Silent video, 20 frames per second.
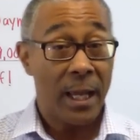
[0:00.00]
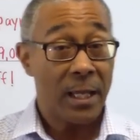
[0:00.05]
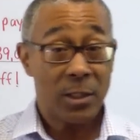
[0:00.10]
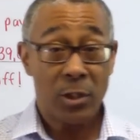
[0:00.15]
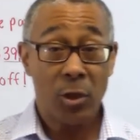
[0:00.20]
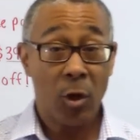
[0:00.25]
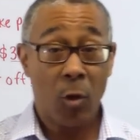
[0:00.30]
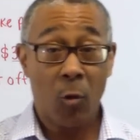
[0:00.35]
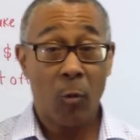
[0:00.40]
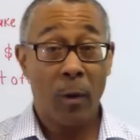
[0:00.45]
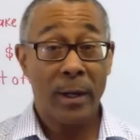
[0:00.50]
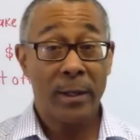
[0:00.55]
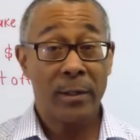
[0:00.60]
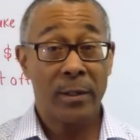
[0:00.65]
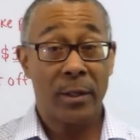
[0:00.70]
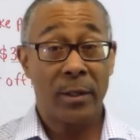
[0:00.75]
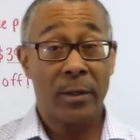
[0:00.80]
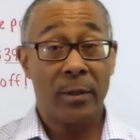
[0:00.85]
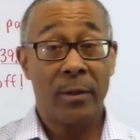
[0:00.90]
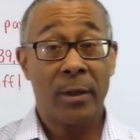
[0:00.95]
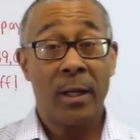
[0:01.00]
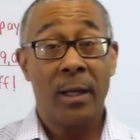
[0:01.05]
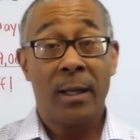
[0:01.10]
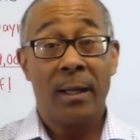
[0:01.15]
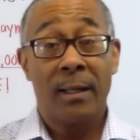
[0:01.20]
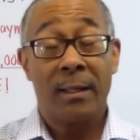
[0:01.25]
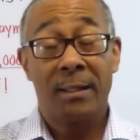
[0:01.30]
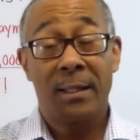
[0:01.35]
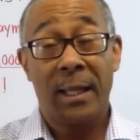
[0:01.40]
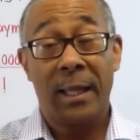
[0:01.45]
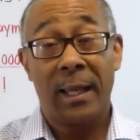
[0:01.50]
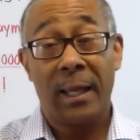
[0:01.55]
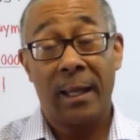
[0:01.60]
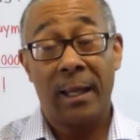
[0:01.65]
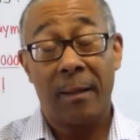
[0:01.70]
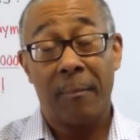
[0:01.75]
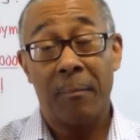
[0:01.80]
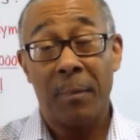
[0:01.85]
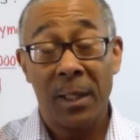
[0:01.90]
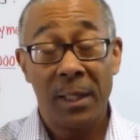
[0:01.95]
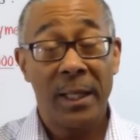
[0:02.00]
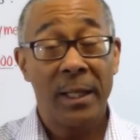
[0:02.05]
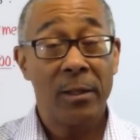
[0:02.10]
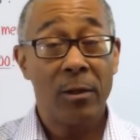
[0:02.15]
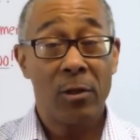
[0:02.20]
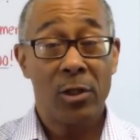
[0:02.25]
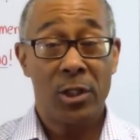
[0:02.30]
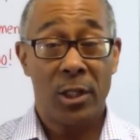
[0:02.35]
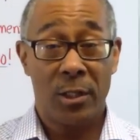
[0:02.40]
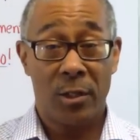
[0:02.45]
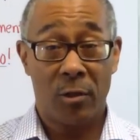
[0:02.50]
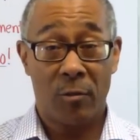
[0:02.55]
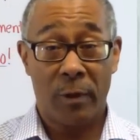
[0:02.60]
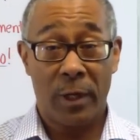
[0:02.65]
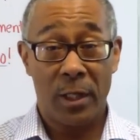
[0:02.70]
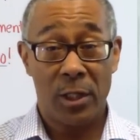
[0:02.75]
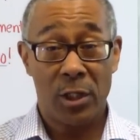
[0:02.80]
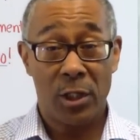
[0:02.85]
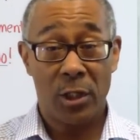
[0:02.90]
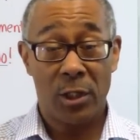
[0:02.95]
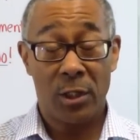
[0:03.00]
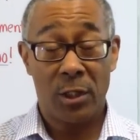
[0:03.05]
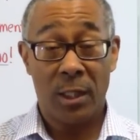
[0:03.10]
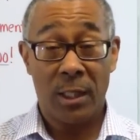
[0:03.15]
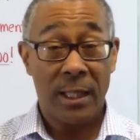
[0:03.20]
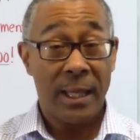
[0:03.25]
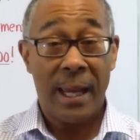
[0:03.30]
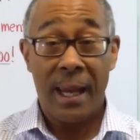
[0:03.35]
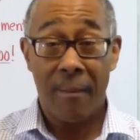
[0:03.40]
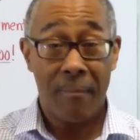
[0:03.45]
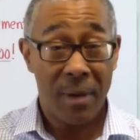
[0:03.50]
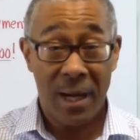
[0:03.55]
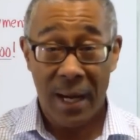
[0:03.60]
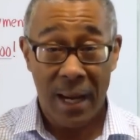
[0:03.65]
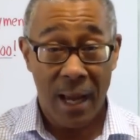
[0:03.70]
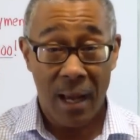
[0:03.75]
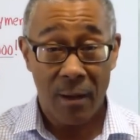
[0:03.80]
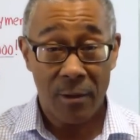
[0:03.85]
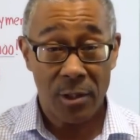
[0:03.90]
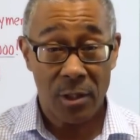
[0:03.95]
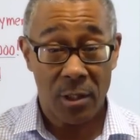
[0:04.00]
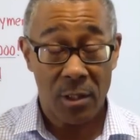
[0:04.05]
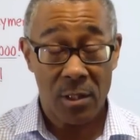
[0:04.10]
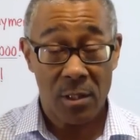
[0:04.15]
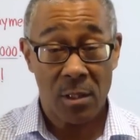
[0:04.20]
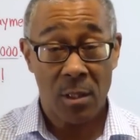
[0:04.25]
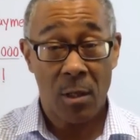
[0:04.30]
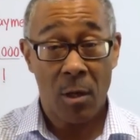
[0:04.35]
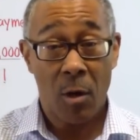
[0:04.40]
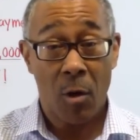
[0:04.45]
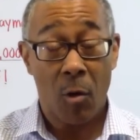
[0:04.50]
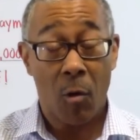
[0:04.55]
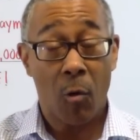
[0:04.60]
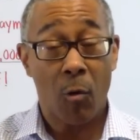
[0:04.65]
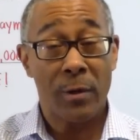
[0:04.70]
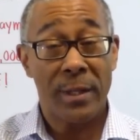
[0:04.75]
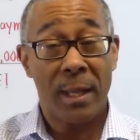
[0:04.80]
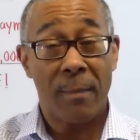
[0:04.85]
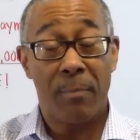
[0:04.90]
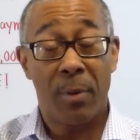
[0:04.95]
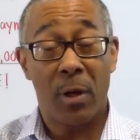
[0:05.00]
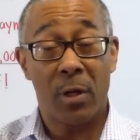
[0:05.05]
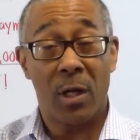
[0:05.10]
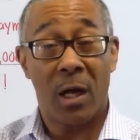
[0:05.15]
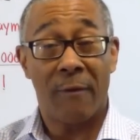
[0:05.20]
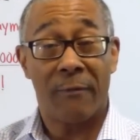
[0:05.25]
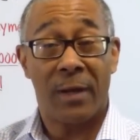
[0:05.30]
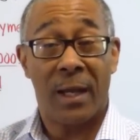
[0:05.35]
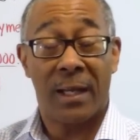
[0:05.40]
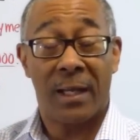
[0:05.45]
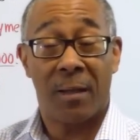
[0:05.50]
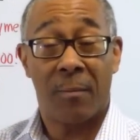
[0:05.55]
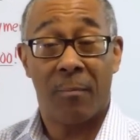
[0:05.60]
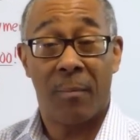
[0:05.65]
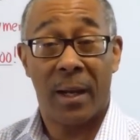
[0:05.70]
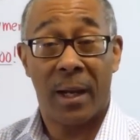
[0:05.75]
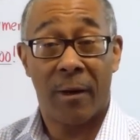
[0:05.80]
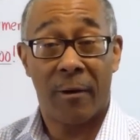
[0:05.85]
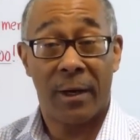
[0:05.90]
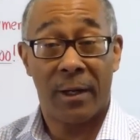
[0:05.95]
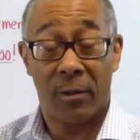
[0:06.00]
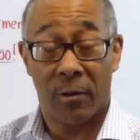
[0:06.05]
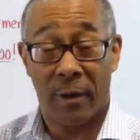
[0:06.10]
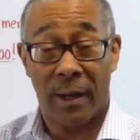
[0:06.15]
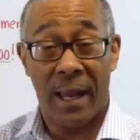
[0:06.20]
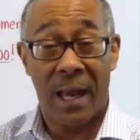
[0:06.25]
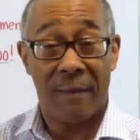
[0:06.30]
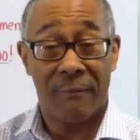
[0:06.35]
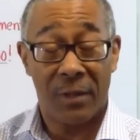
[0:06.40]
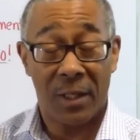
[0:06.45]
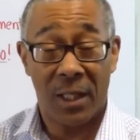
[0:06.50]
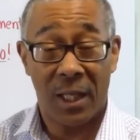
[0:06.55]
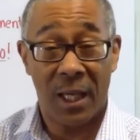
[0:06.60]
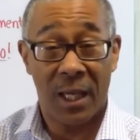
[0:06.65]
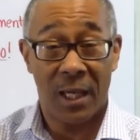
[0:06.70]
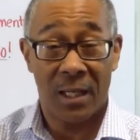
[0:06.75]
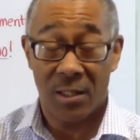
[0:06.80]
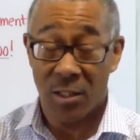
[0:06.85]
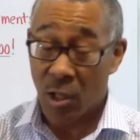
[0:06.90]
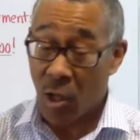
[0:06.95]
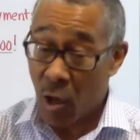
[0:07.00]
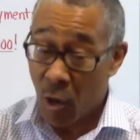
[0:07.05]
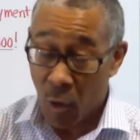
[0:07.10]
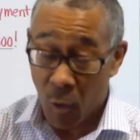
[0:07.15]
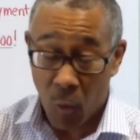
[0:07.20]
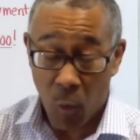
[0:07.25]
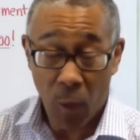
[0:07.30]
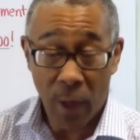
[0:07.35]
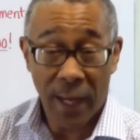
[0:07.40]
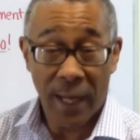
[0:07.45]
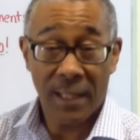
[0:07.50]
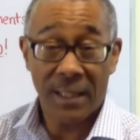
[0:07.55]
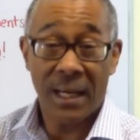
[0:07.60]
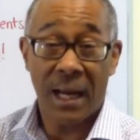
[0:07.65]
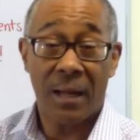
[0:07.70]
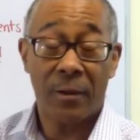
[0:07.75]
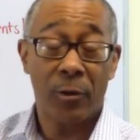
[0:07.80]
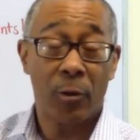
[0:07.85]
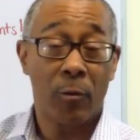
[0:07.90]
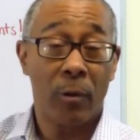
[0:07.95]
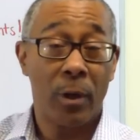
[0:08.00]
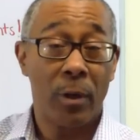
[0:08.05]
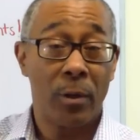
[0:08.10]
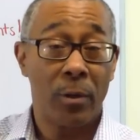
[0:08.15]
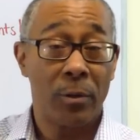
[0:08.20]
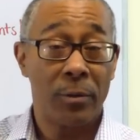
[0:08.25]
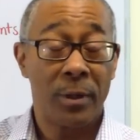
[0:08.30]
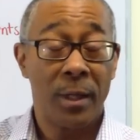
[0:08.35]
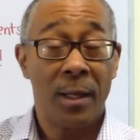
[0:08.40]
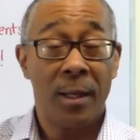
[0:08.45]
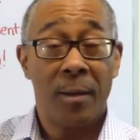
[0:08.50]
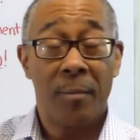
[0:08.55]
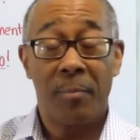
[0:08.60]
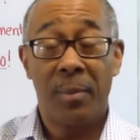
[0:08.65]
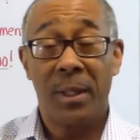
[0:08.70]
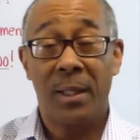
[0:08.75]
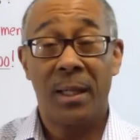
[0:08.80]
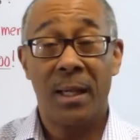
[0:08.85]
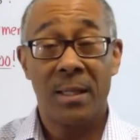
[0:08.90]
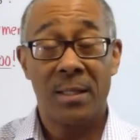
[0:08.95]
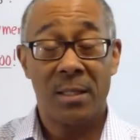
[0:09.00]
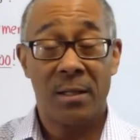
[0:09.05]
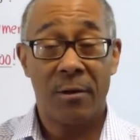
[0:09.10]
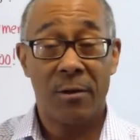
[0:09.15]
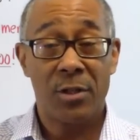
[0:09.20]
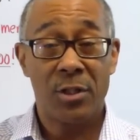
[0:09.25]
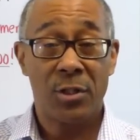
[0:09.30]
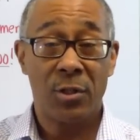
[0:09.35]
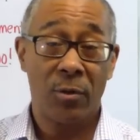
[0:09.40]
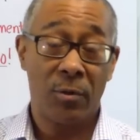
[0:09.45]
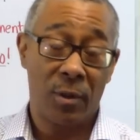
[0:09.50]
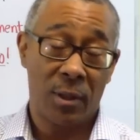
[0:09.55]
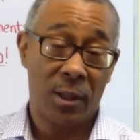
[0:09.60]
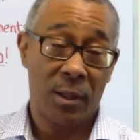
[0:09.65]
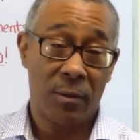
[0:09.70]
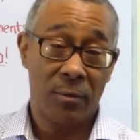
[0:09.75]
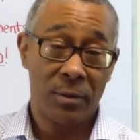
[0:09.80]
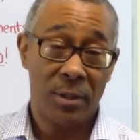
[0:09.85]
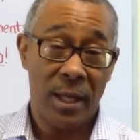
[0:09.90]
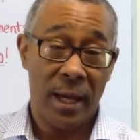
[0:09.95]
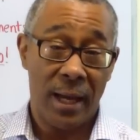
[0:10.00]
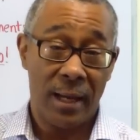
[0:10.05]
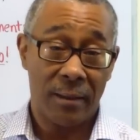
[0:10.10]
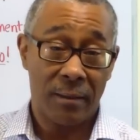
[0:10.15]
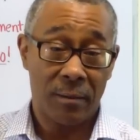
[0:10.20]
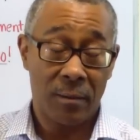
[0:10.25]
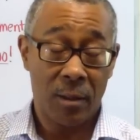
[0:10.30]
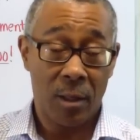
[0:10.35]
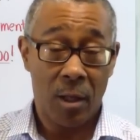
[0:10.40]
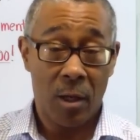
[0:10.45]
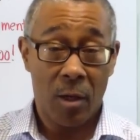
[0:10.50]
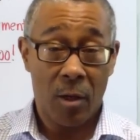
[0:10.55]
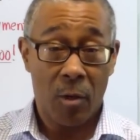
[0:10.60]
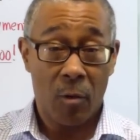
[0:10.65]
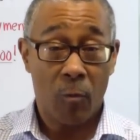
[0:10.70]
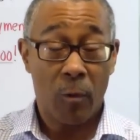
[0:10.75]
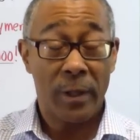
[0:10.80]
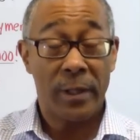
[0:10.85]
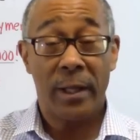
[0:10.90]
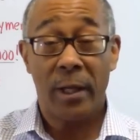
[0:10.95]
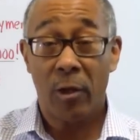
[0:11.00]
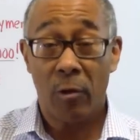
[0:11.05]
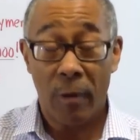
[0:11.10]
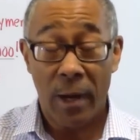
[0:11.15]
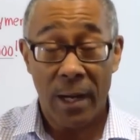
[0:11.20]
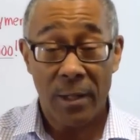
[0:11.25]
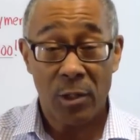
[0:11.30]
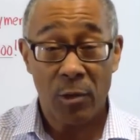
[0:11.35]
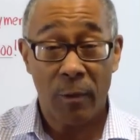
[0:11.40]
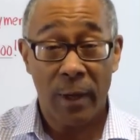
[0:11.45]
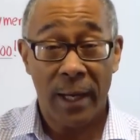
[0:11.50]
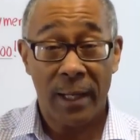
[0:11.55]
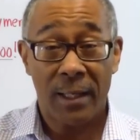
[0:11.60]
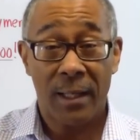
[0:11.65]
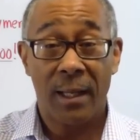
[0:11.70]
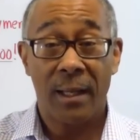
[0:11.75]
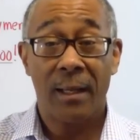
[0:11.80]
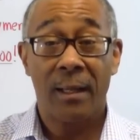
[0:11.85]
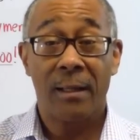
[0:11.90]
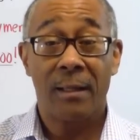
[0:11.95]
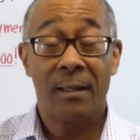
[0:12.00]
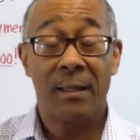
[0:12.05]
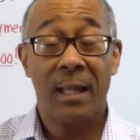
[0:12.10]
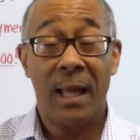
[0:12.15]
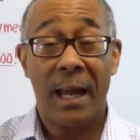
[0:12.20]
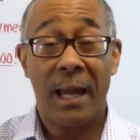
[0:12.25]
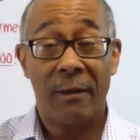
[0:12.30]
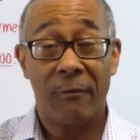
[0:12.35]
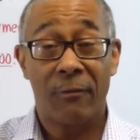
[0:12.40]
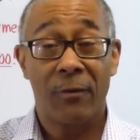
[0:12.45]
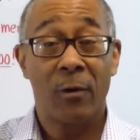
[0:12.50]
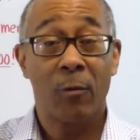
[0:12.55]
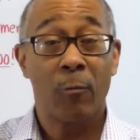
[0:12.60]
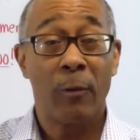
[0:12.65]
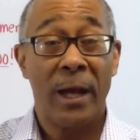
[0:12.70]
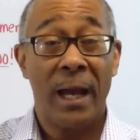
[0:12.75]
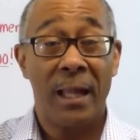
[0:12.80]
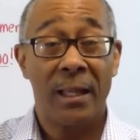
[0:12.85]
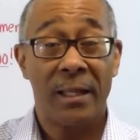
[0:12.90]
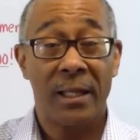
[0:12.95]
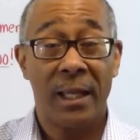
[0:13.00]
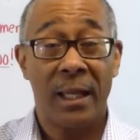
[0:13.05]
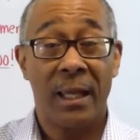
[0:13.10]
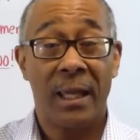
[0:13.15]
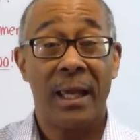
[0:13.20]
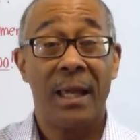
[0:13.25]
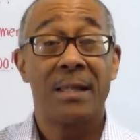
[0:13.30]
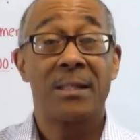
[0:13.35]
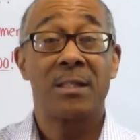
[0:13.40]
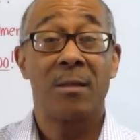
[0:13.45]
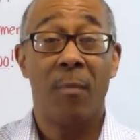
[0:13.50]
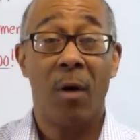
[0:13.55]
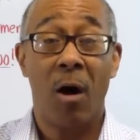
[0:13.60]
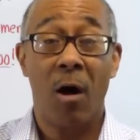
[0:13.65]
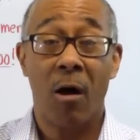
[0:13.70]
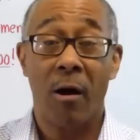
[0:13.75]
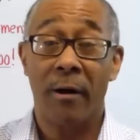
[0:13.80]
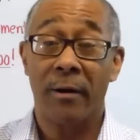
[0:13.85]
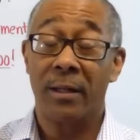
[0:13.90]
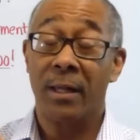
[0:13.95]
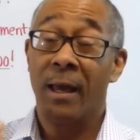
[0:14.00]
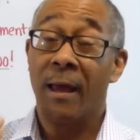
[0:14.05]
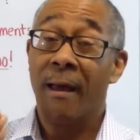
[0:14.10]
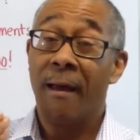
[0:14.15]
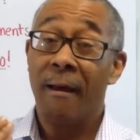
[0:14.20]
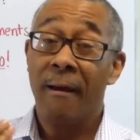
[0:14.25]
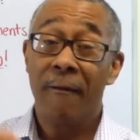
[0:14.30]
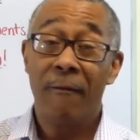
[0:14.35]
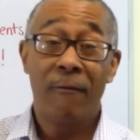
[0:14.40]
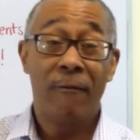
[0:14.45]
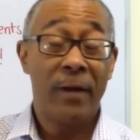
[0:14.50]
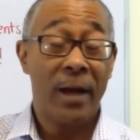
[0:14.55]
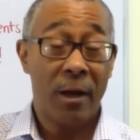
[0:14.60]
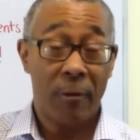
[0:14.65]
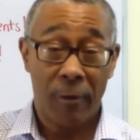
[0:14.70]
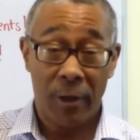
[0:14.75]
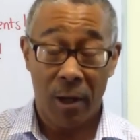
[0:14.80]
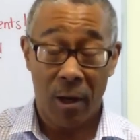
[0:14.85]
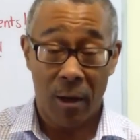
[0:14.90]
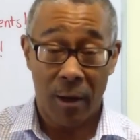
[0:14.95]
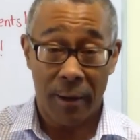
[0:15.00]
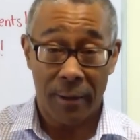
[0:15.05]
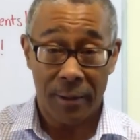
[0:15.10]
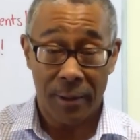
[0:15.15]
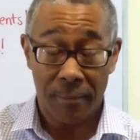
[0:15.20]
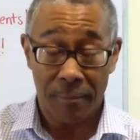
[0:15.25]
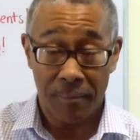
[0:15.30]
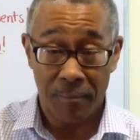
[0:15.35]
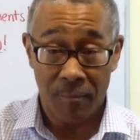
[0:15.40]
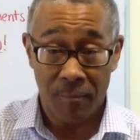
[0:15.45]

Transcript: It's no wonder the millennial generation can't buy houses or they put off getting married or having kids way down the road because of their student loan debt. When they graduate, life, reality hits them hard, very hard.